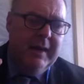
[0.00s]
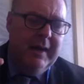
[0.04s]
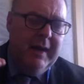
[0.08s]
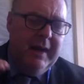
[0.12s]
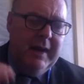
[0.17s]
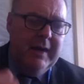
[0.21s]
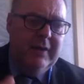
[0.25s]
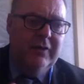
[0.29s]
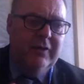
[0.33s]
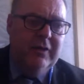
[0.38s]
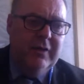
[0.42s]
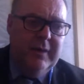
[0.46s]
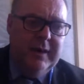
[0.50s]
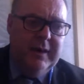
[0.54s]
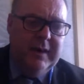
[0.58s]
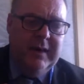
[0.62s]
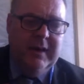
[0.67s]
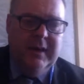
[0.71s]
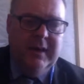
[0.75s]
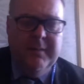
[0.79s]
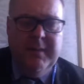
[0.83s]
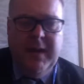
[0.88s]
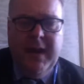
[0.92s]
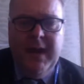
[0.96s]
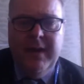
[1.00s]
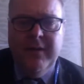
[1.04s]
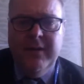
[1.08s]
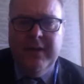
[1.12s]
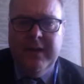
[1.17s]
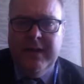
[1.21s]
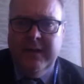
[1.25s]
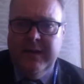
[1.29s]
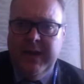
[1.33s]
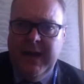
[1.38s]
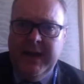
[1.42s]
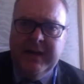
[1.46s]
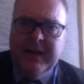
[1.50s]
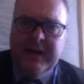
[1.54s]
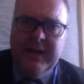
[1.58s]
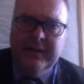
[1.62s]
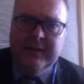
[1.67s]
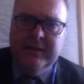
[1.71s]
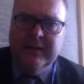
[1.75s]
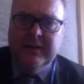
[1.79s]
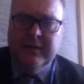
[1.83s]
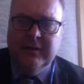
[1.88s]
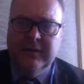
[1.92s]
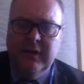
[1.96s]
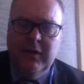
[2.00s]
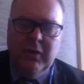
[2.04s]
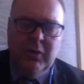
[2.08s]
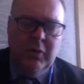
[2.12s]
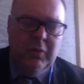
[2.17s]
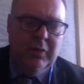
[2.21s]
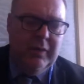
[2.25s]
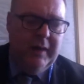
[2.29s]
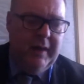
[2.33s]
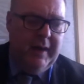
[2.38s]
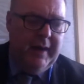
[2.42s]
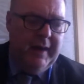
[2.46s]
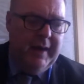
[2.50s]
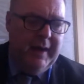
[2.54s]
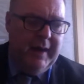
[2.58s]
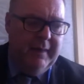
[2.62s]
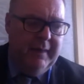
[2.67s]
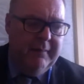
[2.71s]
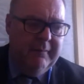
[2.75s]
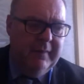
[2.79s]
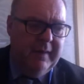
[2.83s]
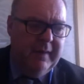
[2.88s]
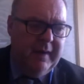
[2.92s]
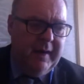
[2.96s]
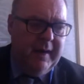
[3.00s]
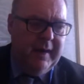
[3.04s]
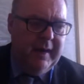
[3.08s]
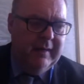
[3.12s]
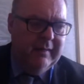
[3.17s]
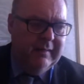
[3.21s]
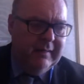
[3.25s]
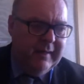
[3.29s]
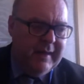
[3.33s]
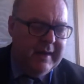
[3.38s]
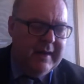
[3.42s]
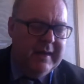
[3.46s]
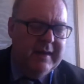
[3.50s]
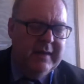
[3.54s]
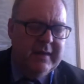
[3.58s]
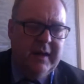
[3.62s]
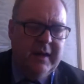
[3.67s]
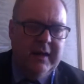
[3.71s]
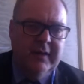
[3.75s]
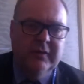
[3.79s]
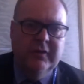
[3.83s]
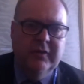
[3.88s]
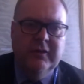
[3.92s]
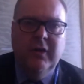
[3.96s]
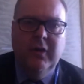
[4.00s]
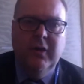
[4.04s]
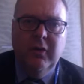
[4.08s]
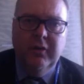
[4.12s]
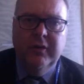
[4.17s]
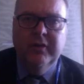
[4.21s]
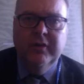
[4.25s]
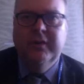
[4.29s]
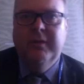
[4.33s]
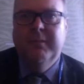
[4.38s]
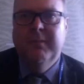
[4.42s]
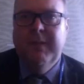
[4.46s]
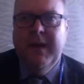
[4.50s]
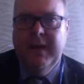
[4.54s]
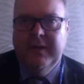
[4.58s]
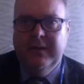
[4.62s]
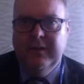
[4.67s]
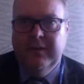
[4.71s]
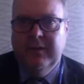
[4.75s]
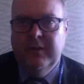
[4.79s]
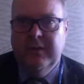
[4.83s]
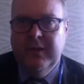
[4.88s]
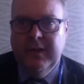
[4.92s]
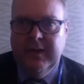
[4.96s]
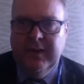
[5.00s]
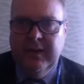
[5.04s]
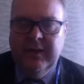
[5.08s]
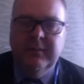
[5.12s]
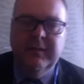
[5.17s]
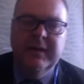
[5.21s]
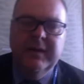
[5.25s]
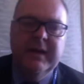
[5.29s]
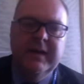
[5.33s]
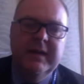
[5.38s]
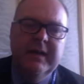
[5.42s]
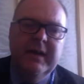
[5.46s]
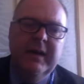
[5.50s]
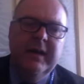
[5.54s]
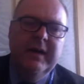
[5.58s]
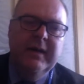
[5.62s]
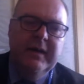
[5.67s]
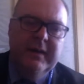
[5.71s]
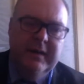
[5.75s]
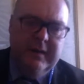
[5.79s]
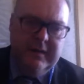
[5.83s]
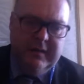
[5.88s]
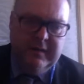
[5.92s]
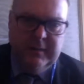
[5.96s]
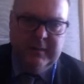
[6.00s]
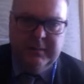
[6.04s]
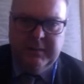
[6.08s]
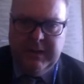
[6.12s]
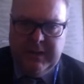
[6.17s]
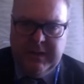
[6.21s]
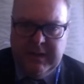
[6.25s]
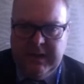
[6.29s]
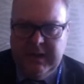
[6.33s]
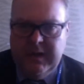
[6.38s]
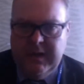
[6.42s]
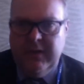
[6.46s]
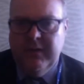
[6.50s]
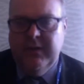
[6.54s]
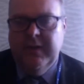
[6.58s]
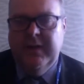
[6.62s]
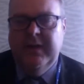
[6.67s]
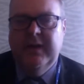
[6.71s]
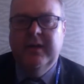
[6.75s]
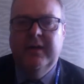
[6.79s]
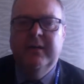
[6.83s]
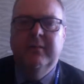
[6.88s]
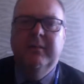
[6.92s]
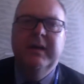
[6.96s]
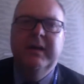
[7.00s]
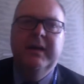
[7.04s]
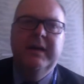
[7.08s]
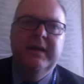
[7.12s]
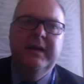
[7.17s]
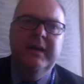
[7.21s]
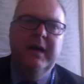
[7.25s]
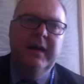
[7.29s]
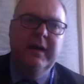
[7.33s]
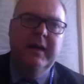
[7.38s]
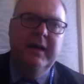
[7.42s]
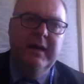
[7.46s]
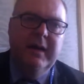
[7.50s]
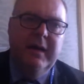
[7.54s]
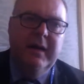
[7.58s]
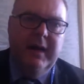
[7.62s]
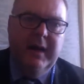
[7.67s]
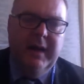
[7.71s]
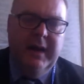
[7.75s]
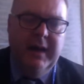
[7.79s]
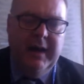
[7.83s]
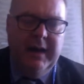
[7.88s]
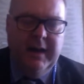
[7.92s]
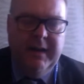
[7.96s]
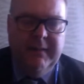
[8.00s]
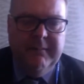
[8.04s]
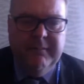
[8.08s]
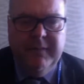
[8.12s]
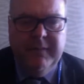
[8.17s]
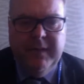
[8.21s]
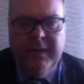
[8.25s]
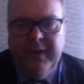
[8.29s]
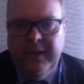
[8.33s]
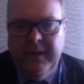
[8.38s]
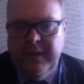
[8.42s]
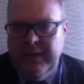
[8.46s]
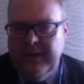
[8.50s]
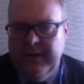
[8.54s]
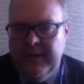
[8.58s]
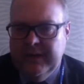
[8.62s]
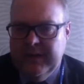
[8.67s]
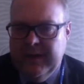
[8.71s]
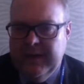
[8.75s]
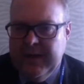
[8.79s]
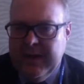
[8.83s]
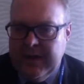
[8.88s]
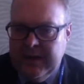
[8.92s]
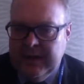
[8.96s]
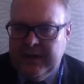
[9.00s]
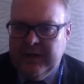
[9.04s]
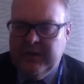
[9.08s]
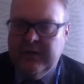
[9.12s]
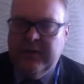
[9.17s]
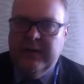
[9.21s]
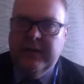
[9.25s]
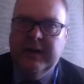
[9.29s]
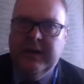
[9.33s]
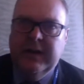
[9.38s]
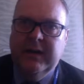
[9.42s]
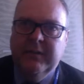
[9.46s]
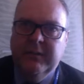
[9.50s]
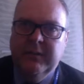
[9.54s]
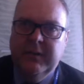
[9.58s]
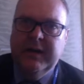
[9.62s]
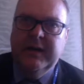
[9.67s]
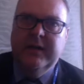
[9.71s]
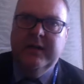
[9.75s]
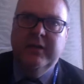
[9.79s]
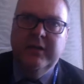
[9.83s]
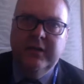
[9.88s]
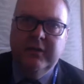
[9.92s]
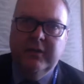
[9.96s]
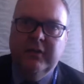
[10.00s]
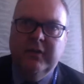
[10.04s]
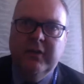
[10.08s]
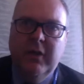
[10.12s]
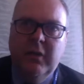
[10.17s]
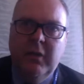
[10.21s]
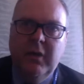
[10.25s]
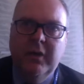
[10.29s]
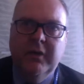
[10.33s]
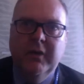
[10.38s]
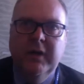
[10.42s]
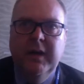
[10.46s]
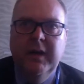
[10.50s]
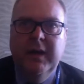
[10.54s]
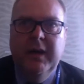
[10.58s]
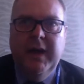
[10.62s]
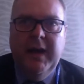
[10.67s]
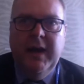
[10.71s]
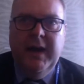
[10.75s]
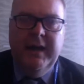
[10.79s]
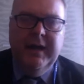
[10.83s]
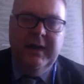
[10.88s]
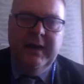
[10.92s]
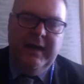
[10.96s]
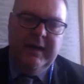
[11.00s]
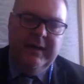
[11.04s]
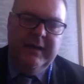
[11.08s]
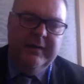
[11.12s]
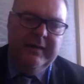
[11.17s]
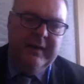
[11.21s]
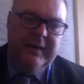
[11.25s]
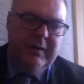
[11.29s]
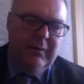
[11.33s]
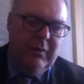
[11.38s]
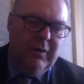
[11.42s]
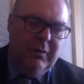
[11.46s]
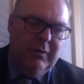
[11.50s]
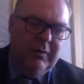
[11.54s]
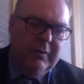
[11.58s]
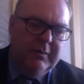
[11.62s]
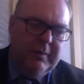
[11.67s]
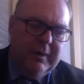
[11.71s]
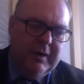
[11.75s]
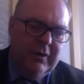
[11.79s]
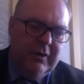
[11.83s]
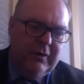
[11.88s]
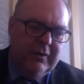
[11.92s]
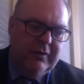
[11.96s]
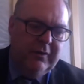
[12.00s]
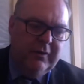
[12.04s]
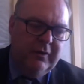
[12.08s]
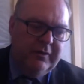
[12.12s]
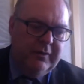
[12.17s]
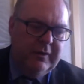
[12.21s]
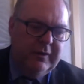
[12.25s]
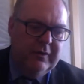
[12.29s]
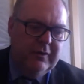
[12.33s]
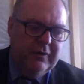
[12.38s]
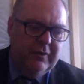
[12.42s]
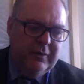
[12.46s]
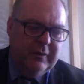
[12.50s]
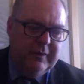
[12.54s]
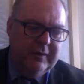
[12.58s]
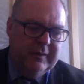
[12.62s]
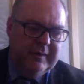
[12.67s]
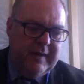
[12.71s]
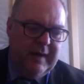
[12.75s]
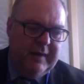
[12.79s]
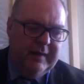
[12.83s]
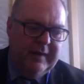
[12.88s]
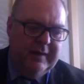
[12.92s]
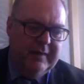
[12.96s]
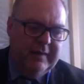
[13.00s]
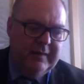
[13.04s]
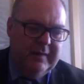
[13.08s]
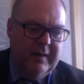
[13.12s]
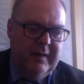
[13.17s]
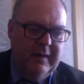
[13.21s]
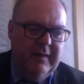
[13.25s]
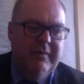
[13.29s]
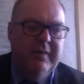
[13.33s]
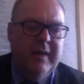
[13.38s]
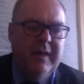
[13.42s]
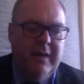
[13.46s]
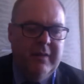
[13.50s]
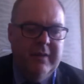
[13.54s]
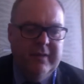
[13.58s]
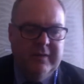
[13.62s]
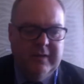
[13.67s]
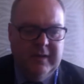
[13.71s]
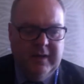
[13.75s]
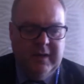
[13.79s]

Each curriculum area then has its own leader. So there's a maths curriculum leader, there's a PE curriculum leader, there's an English curriculum leader, and so on. And I think what would be useful for you to understand is that if there is a